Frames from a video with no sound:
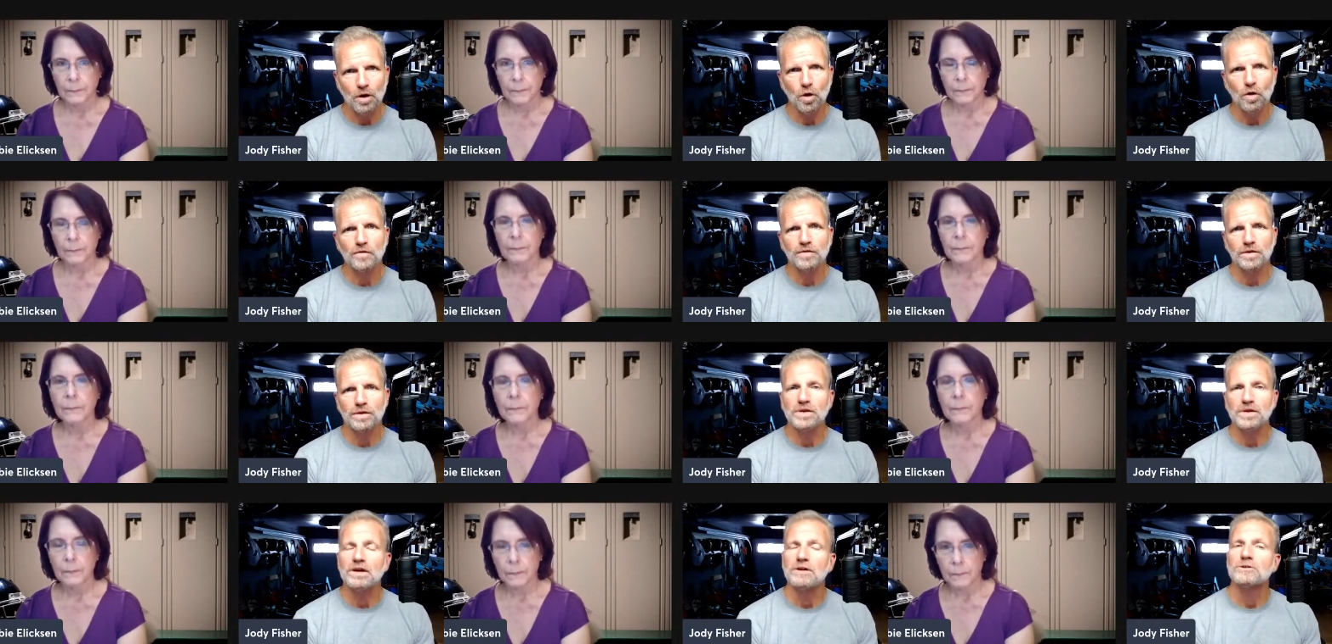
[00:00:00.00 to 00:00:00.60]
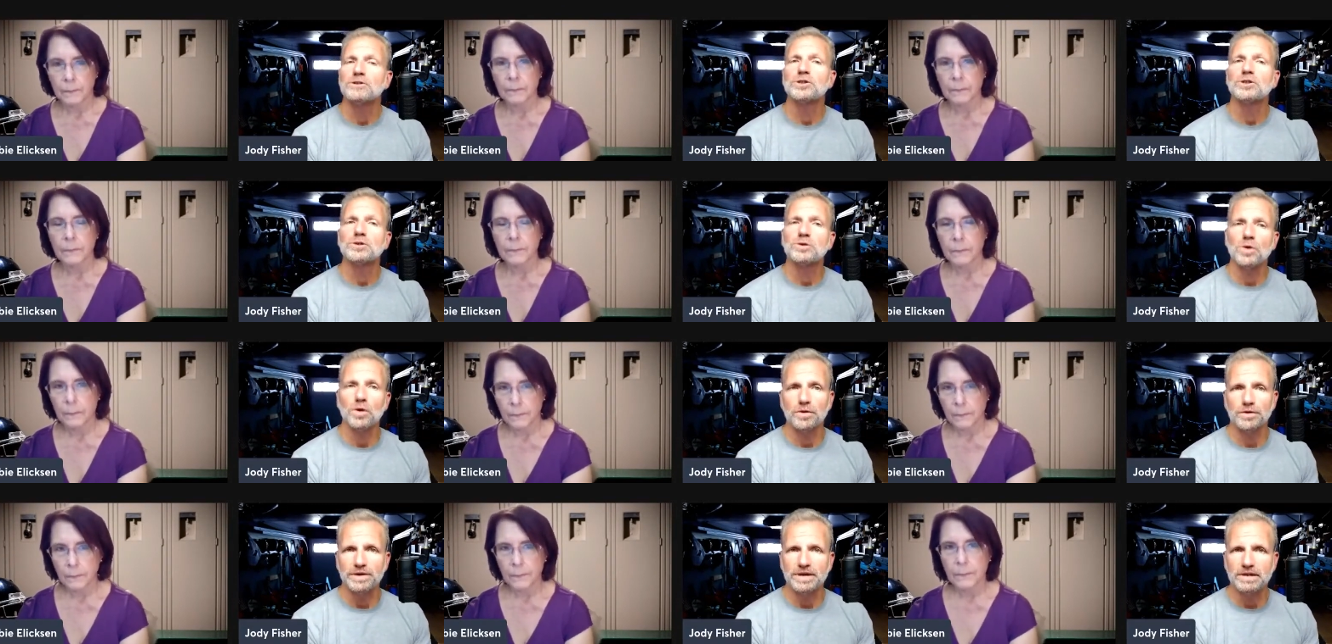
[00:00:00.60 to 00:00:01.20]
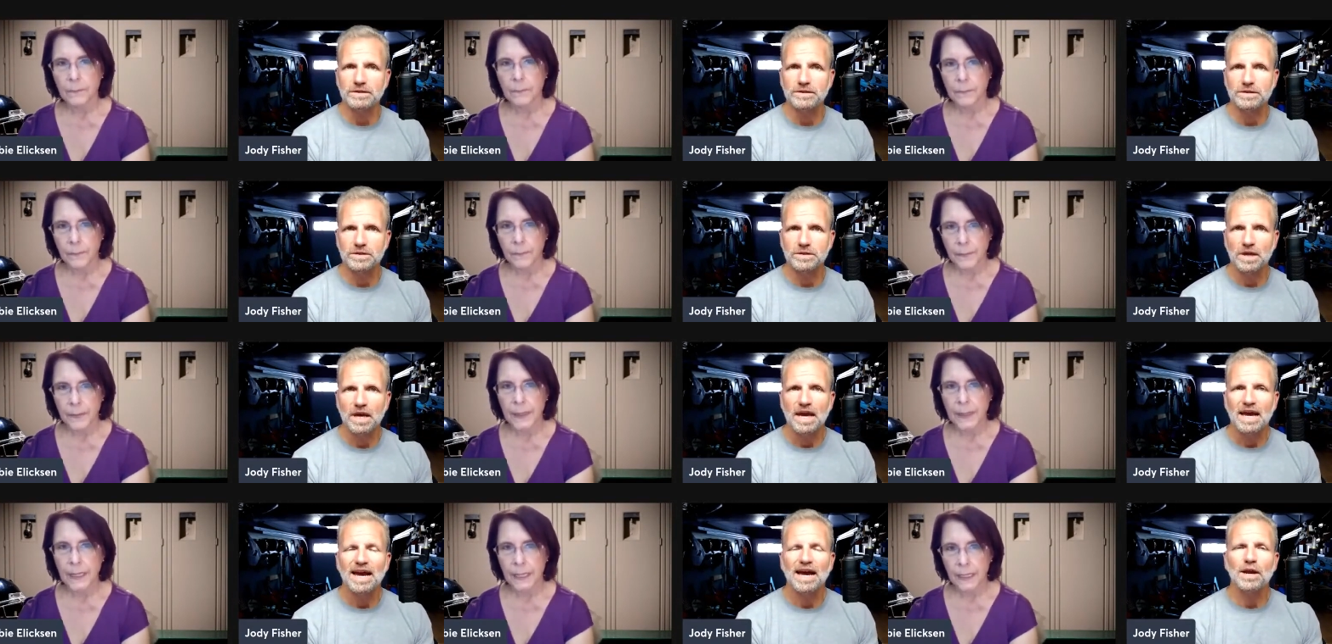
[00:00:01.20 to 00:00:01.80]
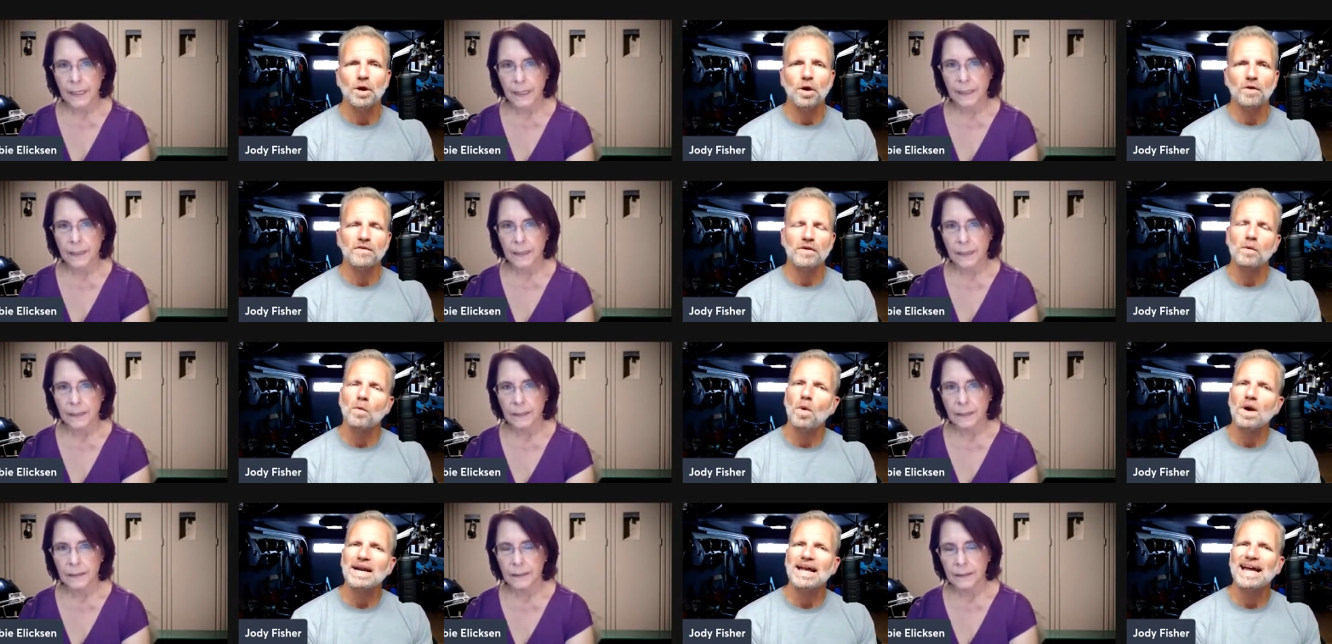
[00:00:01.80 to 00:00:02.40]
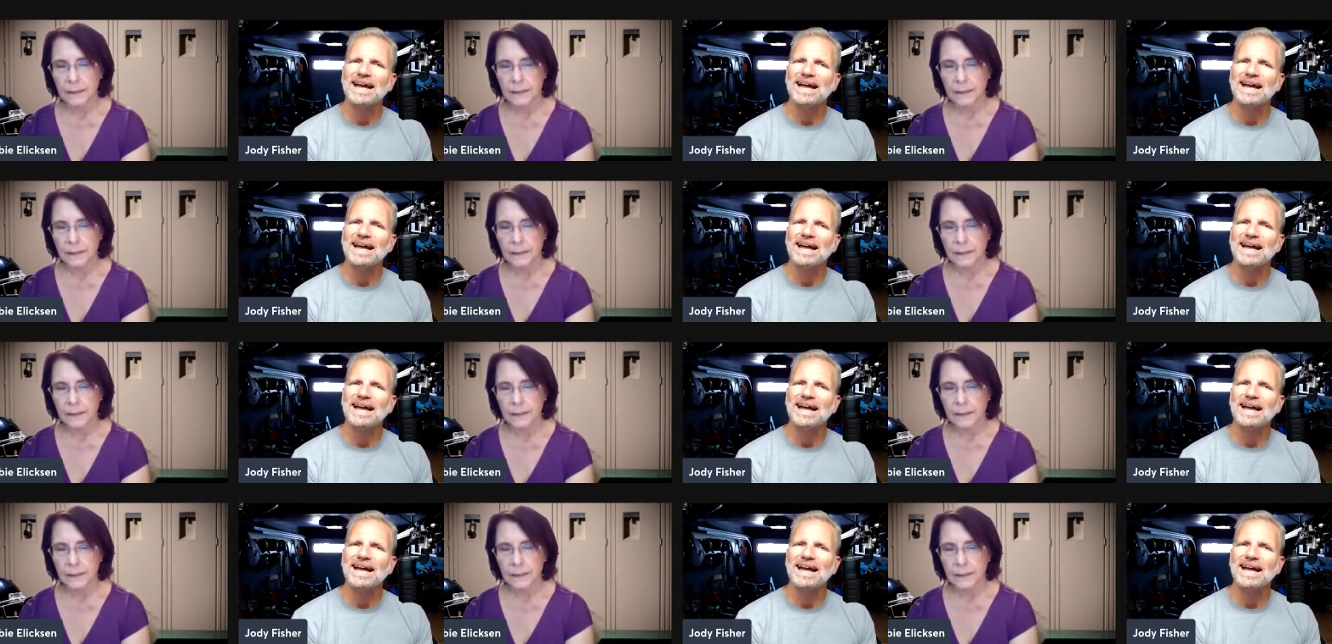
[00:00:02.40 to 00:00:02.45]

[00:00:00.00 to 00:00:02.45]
Speaker 1: over their stories and over what